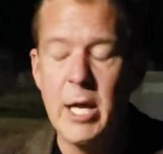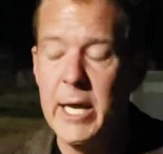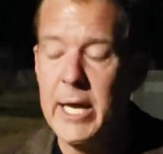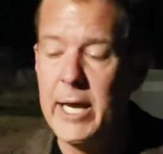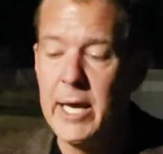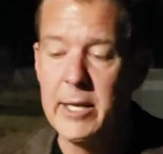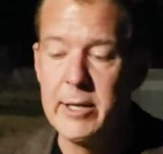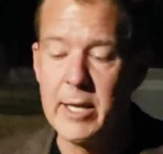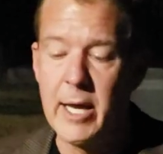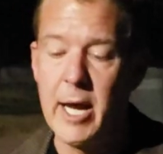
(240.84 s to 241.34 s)

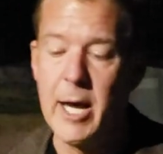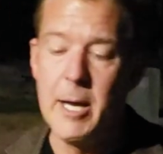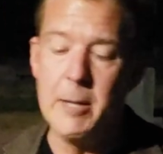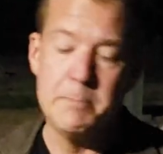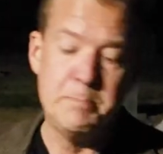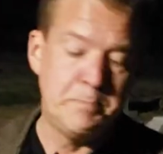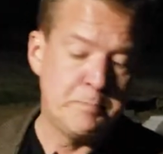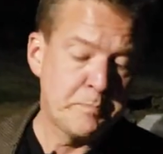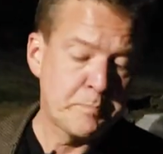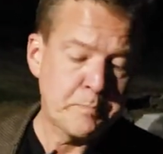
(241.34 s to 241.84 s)
and uh,
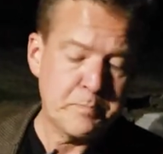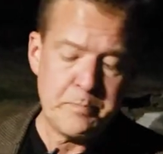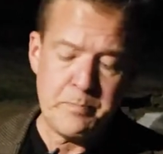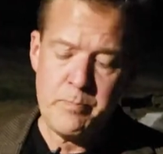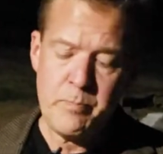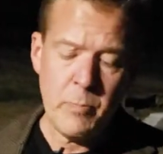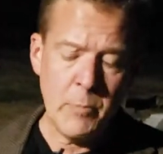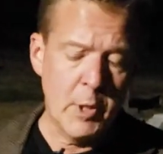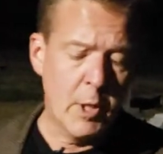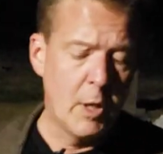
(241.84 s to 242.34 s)

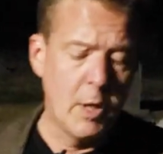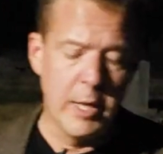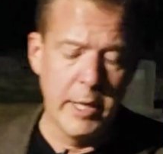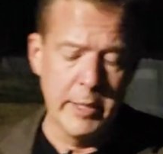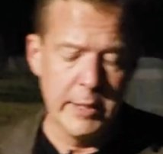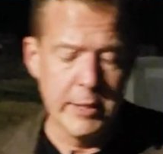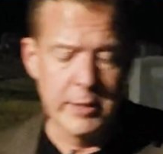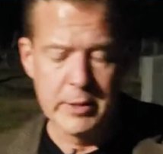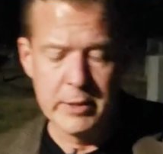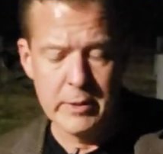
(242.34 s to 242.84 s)

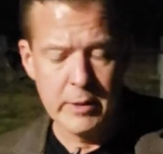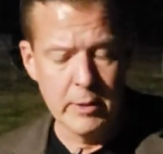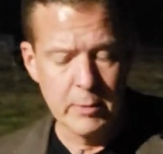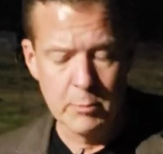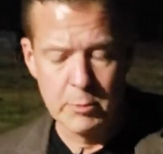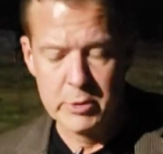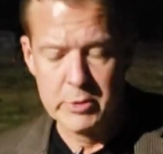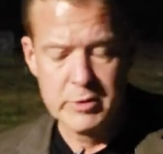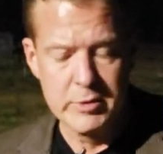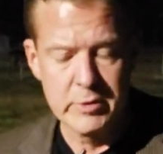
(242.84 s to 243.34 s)
it, it, it,
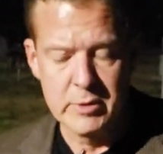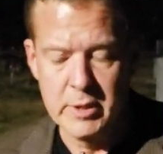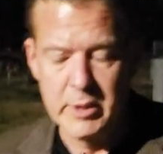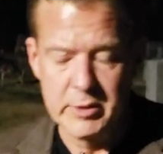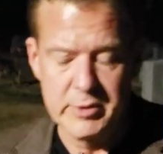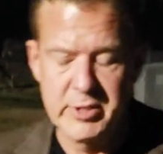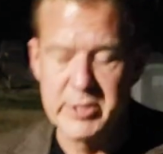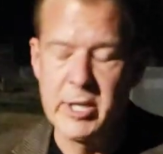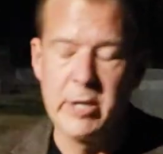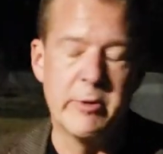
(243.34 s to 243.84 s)
was
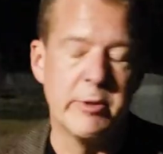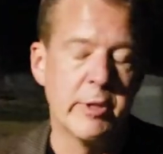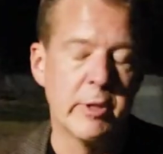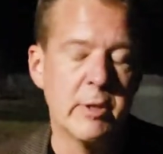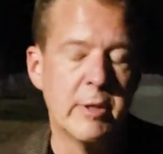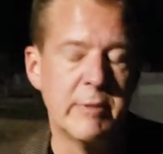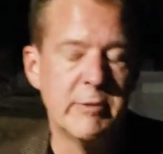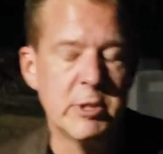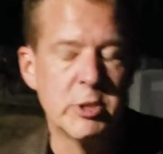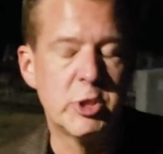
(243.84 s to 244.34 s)
it scared the
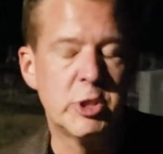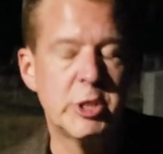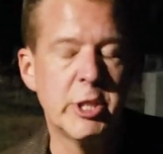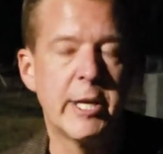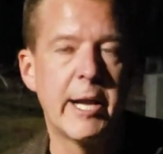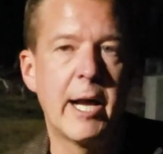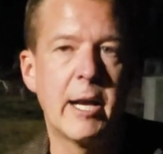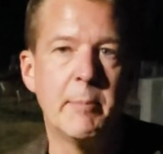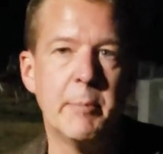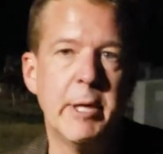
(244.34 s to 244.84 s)
living
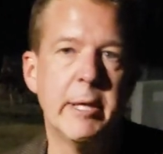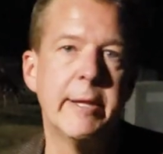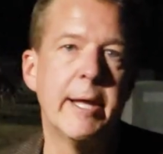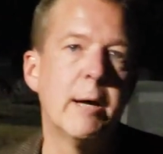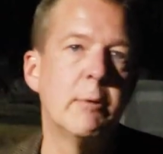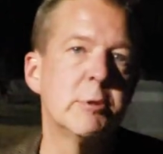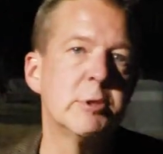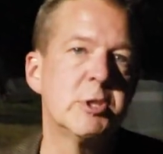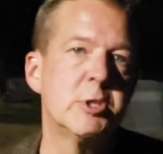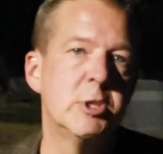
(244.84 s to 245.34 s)
shit out of me. And
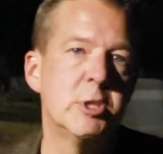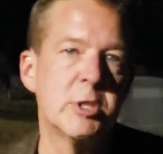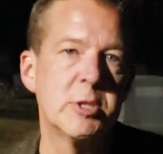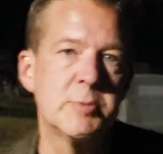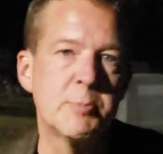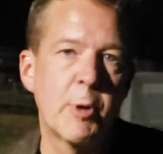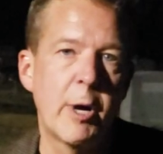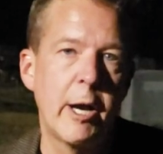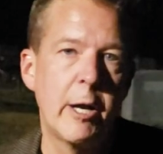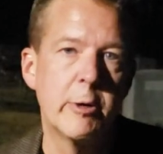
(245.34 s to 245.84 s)
that was
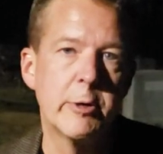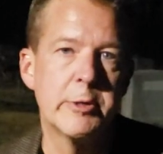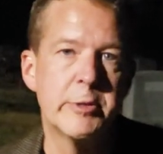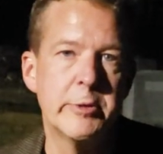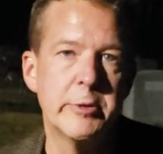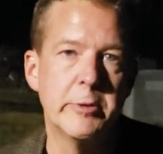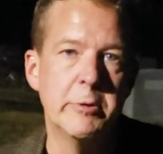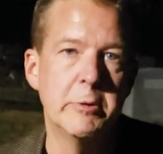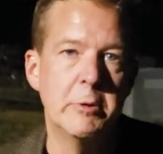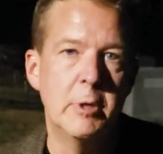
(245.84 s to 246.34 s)
just prior
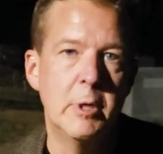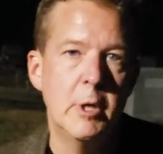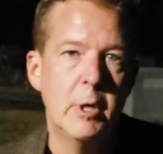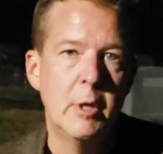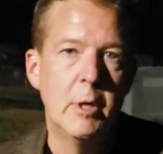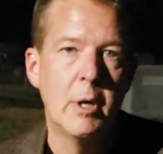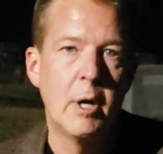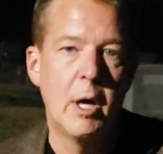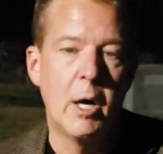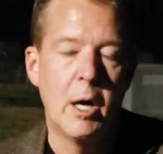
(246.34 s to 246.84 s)
to
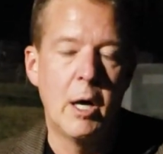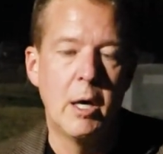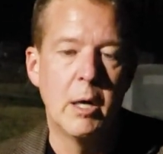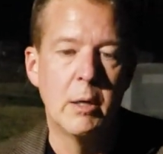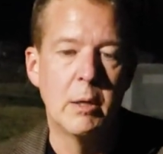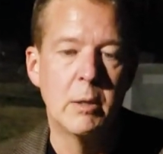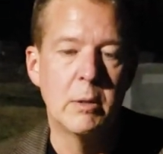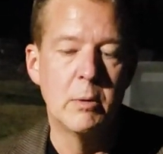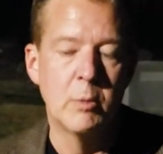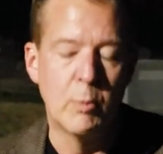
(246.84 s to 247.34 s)
uh,
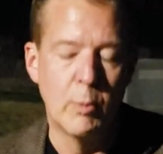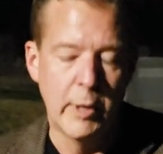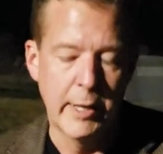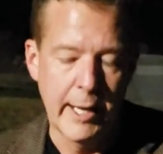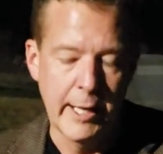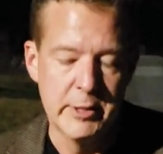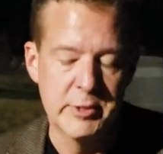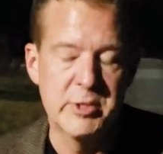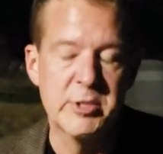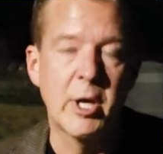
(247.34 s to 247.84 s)
when
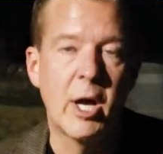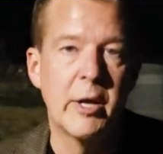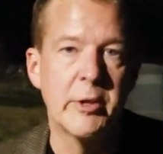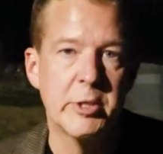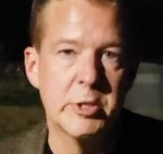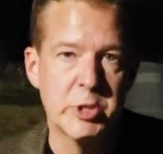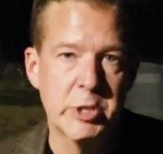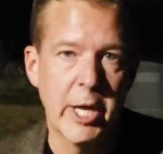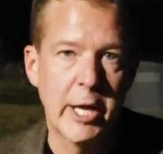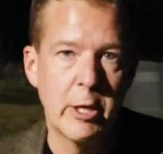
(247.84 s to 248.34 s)
I saw
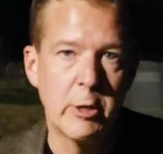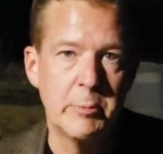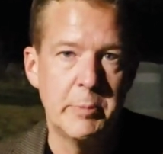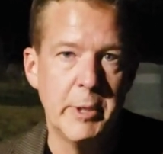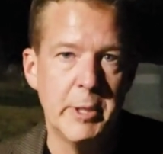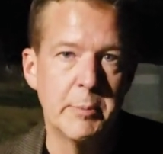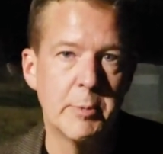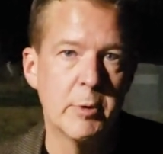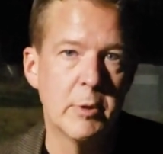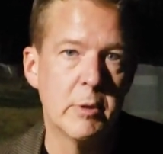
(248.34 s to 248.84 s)
the Shadow
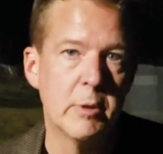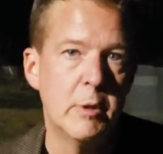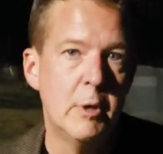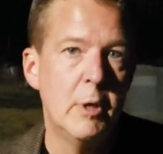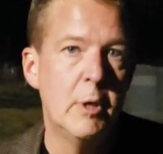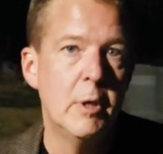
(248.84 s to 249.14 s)
People,